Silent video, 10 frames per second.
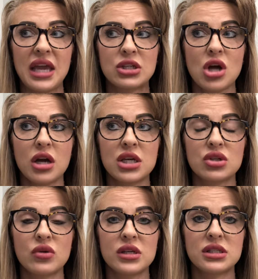talking
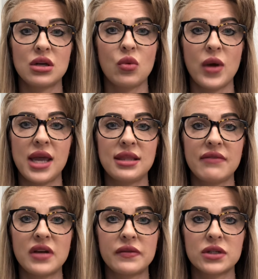to us in a way
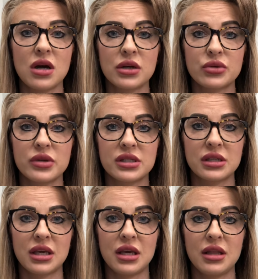they've never talked to us
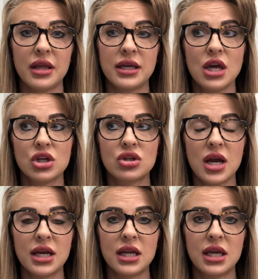again, like
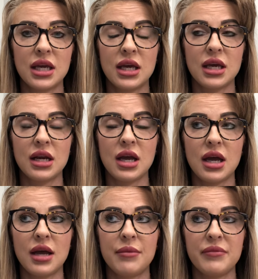trying to get
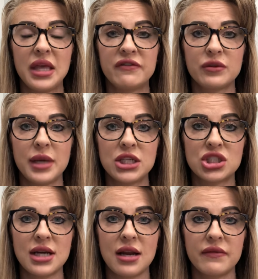
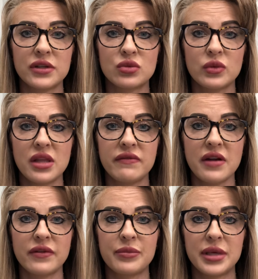information out of us when they've
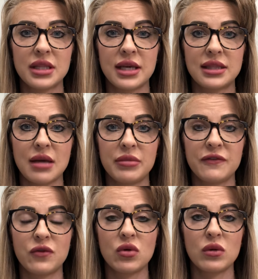never been like that
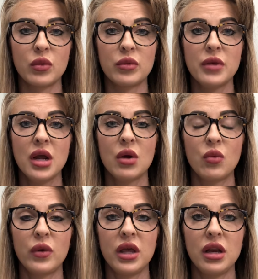before
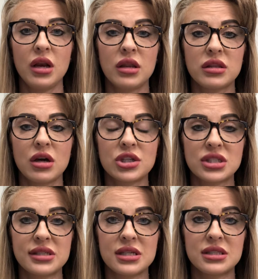when the
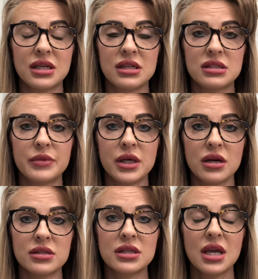narcissist didn't smear
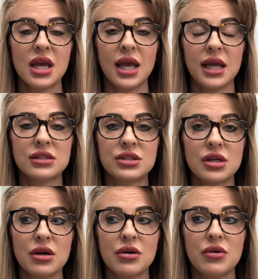us. And
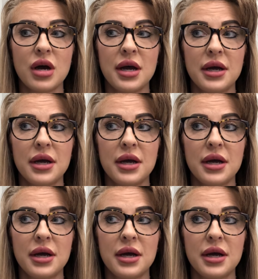so,